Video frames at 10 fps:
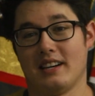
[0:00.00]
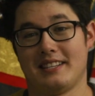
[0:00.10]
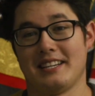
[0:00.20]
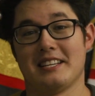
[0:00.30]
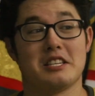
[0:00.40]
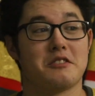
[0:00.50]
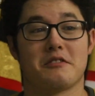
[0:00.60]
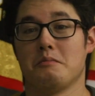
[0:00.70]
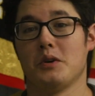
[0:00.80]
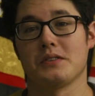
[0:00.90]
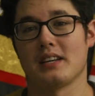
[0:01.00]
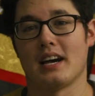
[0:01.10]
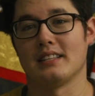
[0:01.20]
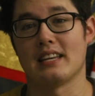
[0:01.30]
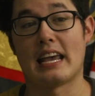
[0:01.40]
good chances for both
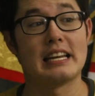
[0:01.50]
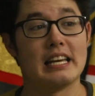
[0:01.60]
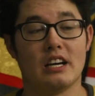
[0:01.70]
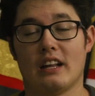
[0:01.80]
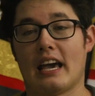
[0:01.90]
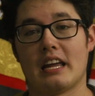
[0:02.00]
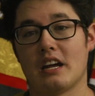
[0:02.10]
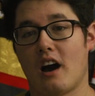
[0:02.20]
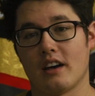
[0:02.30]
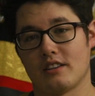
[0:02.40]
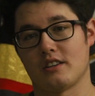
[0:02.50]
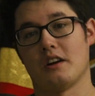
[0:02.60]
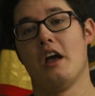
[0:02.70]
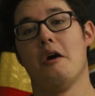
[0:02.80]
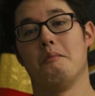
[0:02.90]
sides. Adin Hill and
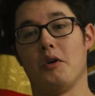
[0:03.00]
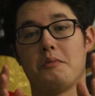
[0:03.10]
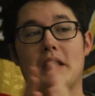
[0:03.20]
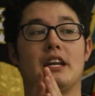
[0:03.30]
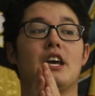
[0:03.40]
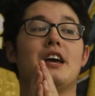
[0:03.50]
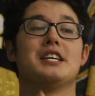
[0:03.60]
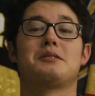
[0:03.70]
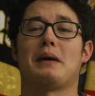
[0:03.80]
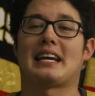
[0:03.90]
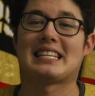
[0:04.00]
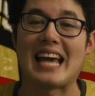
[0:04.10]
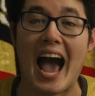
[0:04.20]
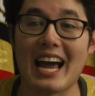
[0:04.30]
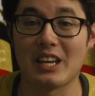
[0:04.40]
Oettinger both made
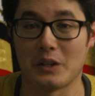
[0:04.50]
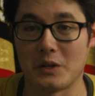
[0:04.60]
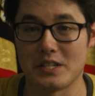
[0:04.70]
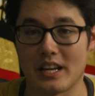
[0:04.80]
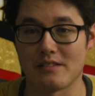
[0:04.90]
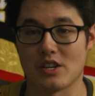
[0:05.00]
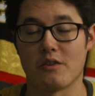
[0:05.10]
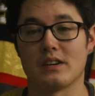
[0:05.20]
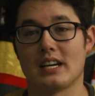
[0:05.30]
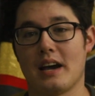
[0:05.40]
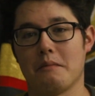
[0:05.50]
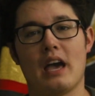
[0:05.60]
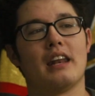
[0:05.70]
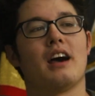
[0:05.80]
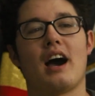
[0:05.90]
spectacular saves in overtime.
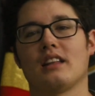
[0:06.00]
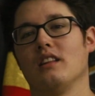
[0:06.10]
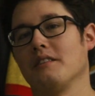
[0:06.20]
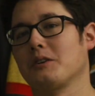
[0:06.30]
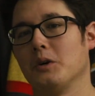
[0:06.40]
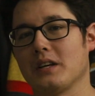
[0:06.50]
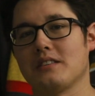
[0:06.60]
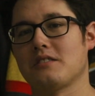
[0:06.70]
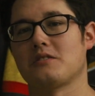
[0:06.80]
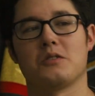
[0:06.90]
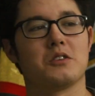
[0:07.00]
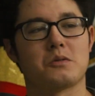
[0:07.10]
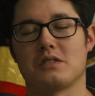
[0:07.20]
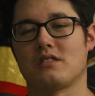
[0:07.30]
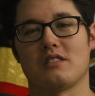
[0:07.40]
And I love goalies, so this
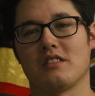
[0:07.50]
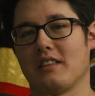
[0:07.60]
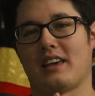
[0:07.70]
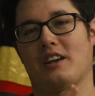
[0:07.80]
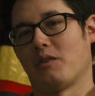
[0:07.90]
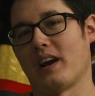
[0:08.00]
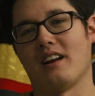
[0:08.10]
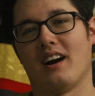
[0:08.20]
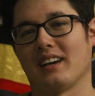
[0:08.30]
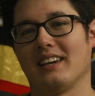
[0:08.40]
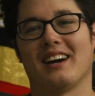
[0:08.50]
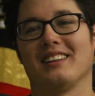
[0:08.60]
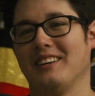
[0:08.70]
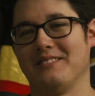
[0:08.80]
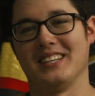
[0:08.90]
was like great hockey. I
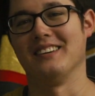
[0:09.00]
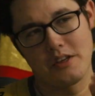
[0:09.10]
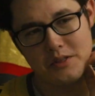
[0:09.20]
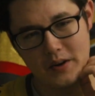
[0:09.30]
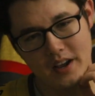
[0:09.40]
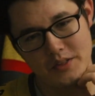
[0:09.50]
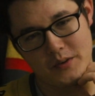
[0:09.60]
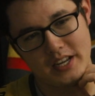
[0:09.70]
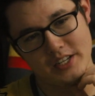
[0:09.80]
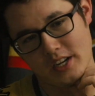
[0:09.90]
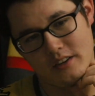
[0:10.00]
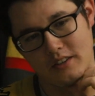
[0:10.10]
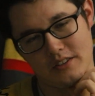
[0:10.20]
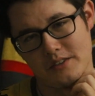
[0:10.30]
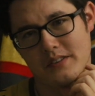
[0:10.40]
love it. The three on three in
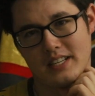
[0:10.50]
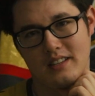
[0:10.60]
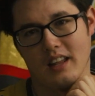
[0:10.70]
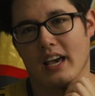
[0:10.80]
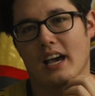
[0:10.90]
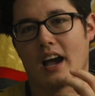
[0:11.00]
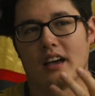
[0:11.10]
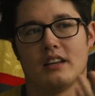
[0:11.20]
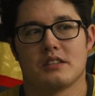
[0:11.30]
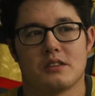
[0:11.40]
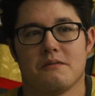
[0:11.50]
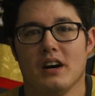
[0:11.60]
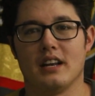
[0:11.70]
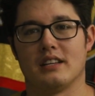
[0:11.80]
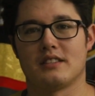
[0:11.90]
general is just been, like I, it's
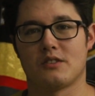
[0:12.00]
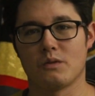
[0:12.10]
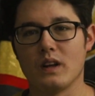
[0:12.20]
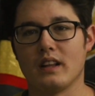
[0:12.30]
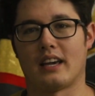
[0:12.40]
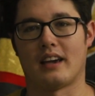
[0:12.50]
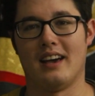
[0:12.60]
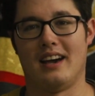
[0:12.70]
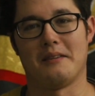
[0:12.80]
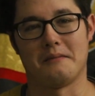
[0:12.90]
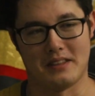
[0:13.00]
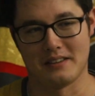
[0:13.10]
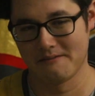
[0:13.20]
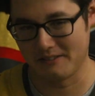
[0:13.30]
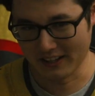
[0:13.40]
fun. It's thrilling. I'm
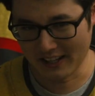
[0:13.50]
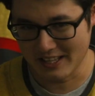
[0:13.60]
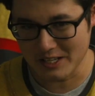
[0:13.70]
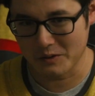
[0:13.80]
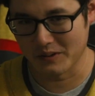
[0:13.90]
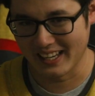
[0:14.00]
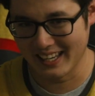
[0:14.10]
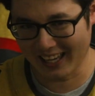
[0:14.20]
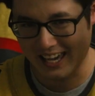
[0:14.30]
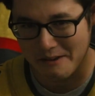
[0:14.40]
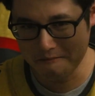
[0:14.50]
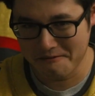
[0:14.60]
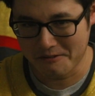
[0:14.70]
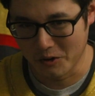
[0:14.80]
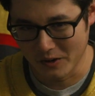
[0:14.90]
then feeling this way in Game
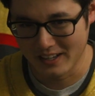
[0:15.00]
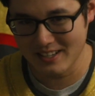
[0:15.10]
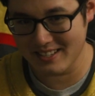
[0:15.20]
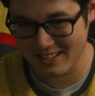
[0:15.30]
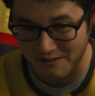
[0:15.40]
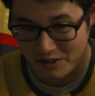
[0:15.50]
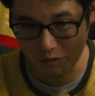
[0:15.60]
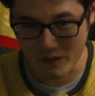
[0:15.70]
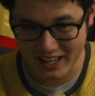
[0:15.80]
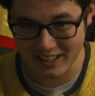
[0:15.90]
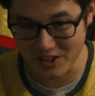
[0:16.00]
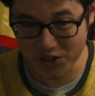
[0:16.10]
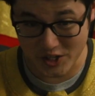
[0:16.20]
Four of the regular